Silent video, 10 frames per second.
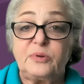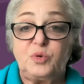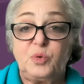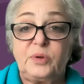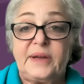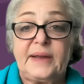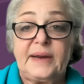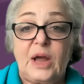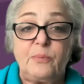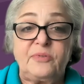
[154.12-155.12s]
tool that can
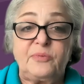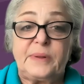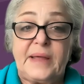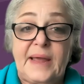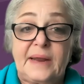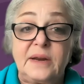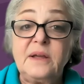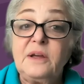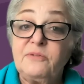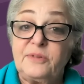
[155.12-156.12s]
help us plan
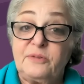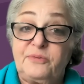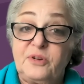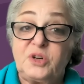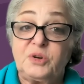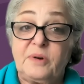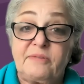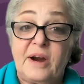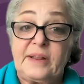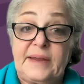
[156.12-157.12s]
for the future of
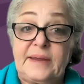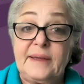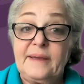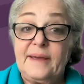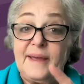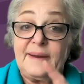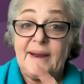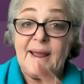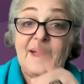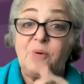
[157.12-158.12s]
our league. And
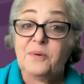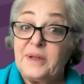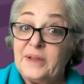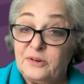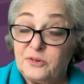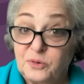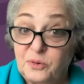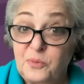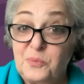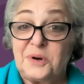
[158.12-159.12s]
now, here's your
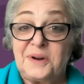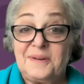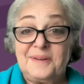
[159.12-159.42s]
homework.